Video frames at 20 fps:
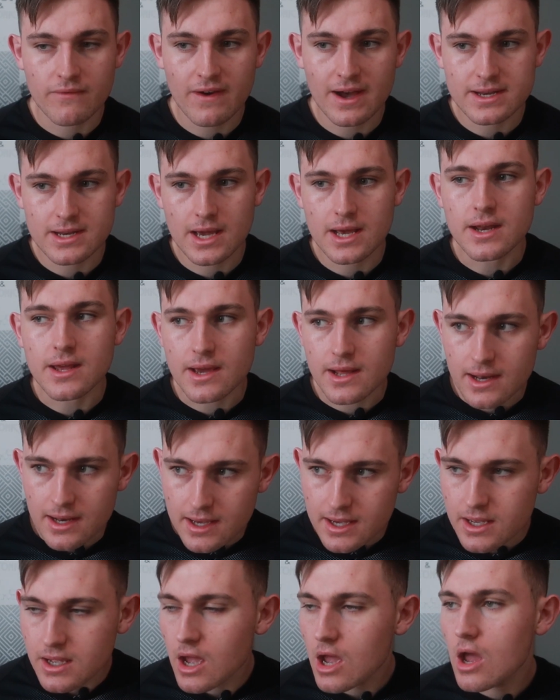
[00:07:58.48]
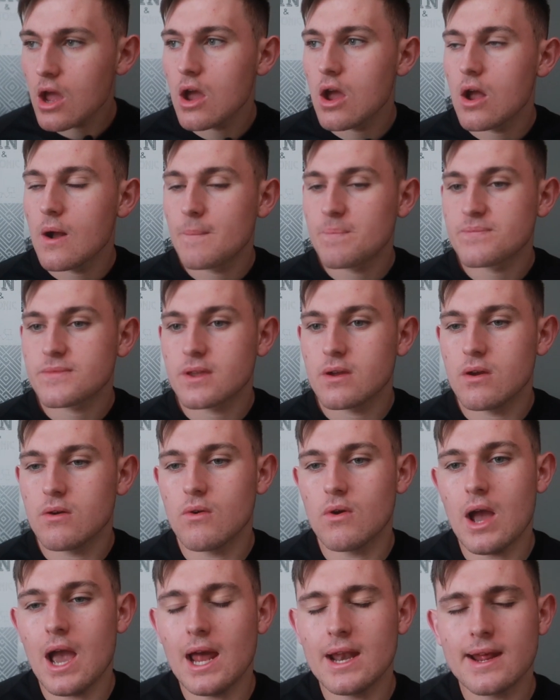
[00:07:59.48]
we've had Elliot Lee,
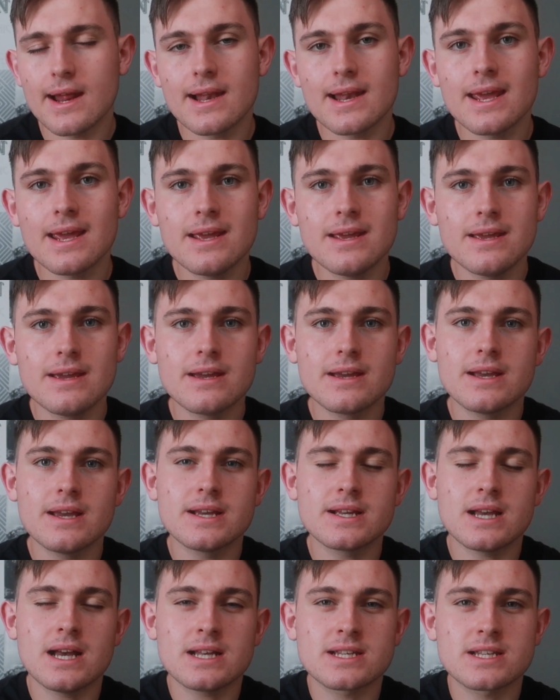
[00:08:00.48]
Elliot Lee, it